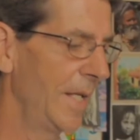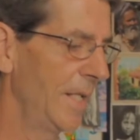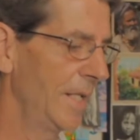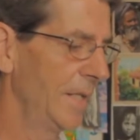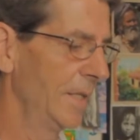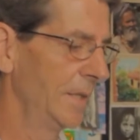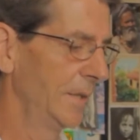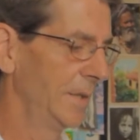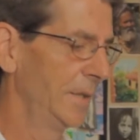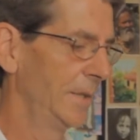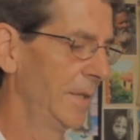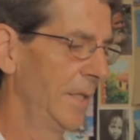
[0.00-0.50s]

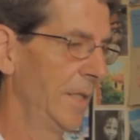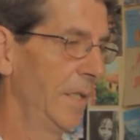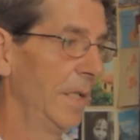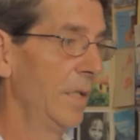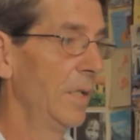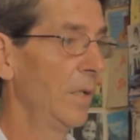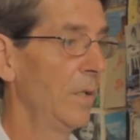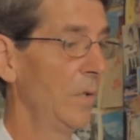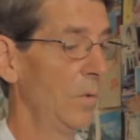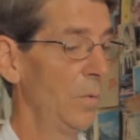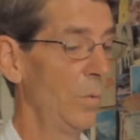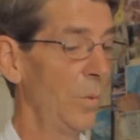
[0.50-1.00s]
Jim.
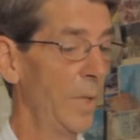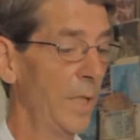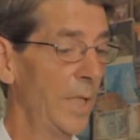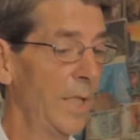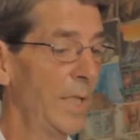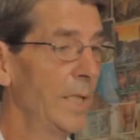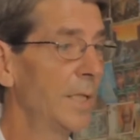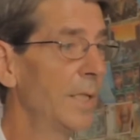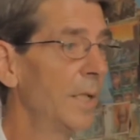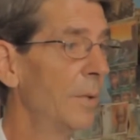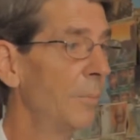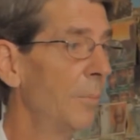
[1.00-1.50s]
We
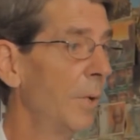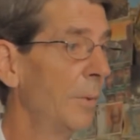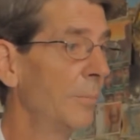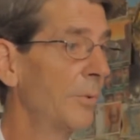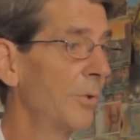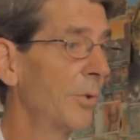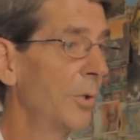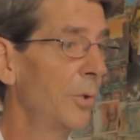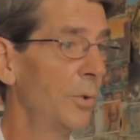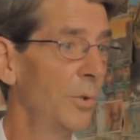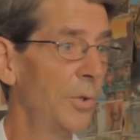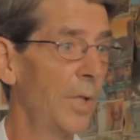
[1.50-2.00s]
need them. I'm
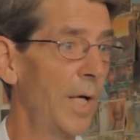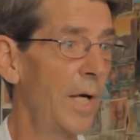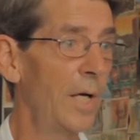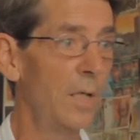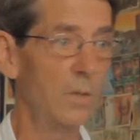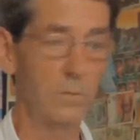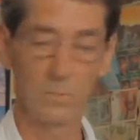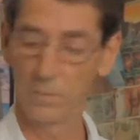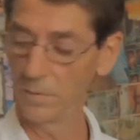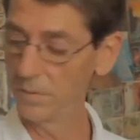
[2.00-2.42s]
sold out.